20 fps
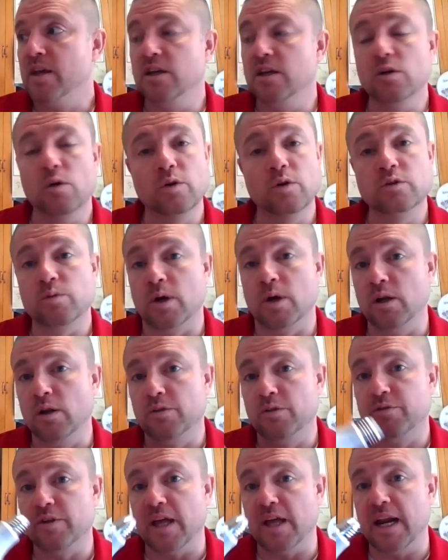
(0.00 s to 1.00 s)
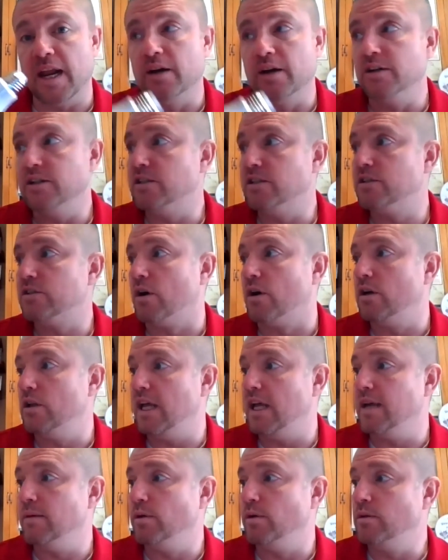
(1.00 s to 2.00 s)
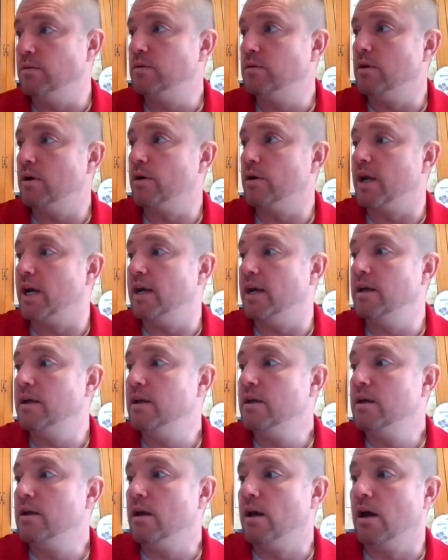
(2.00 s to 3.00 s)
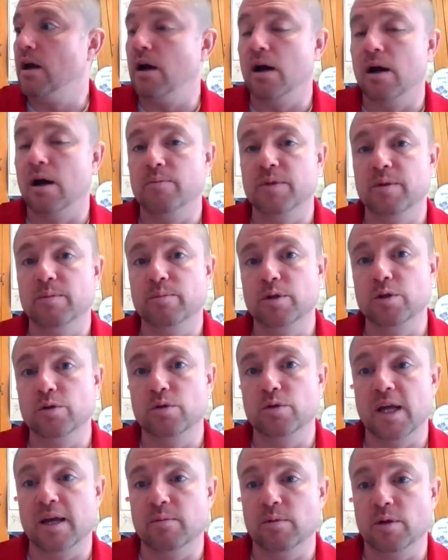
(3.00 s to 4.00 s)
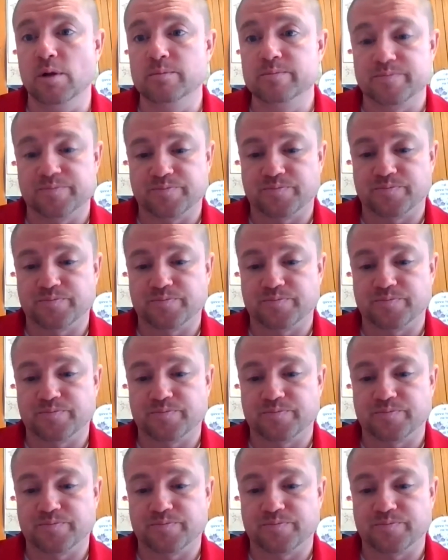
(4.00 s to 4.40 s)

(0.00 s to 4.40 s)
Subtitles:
You always want to look for that Energy Star label, okay, the blue label.